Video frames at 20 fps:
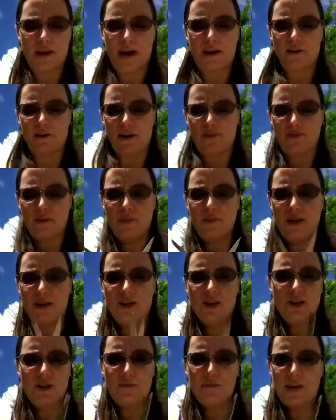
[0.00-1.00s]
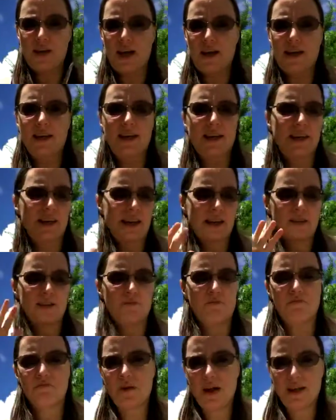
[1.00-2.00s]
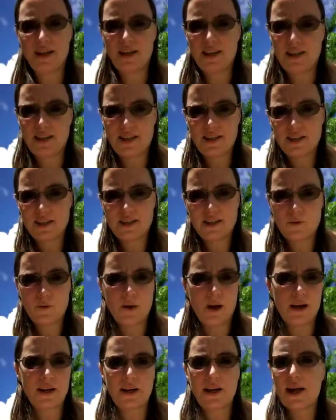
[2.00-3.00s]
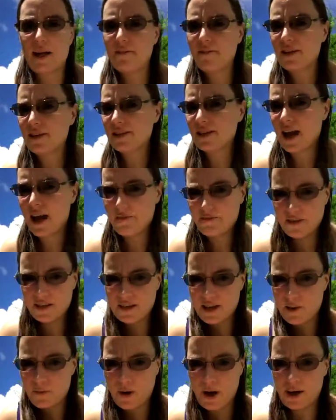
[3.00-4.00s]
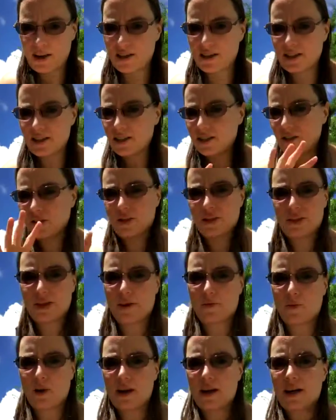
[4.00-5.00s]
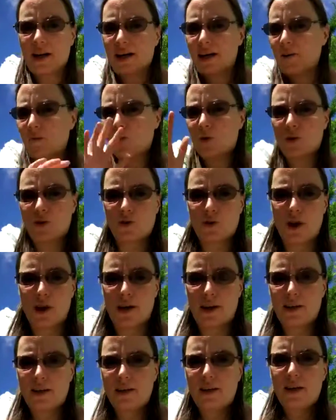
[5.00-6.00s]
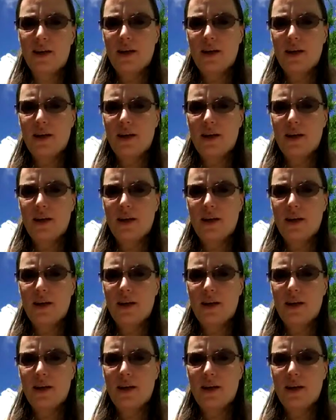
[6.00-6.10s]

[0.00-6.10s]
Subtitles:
I don't have to pay shipping. I can get as many things as I want and have it as heavy as I want, and it's still the same rate. I get 1 credit.